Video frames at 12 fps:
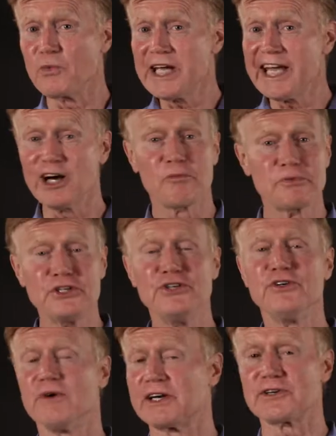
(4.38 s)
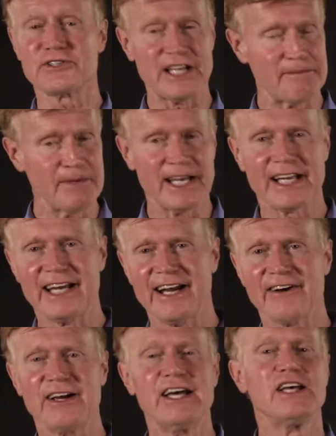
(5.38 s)
we help you understand
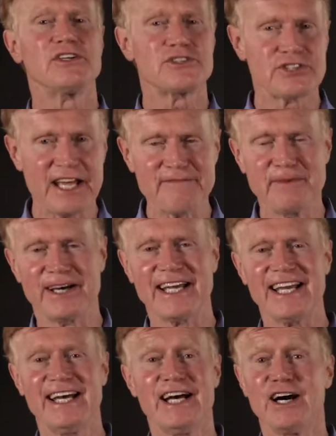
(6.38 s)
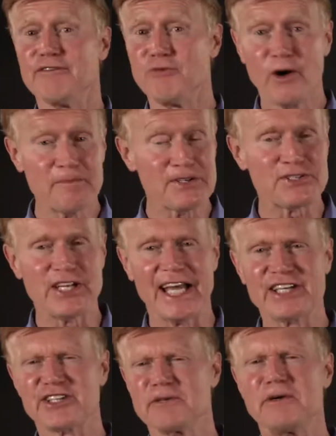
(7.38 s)
Medicare, save money, avoid
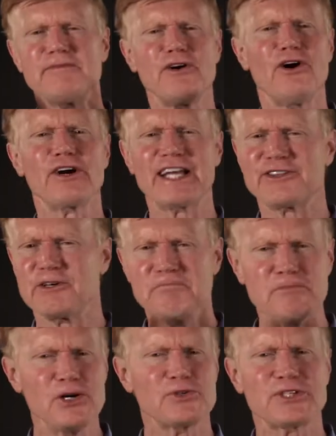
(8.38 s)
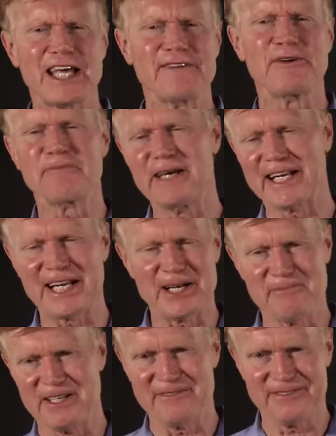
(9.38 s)
mistakes, and above all, get the most out of your
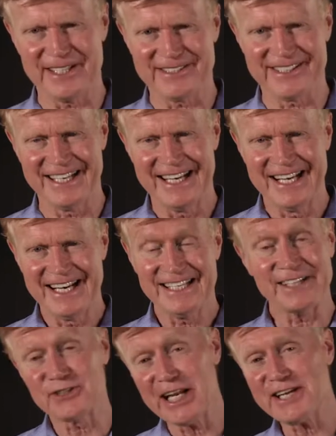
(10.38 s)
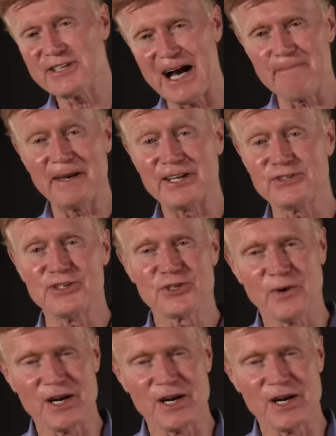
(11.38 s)
Medicare benefits. Now, today's topic is this